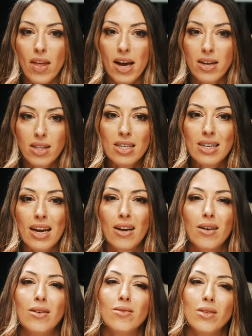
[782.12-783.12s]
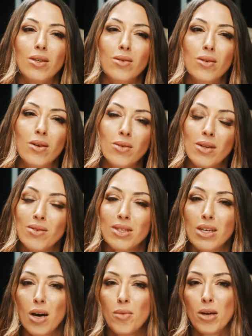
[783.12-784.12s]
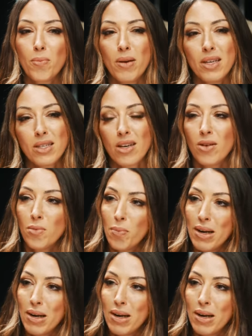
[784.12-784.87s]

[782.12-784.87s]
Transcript: they're saying, oh no, it's coming, please don't,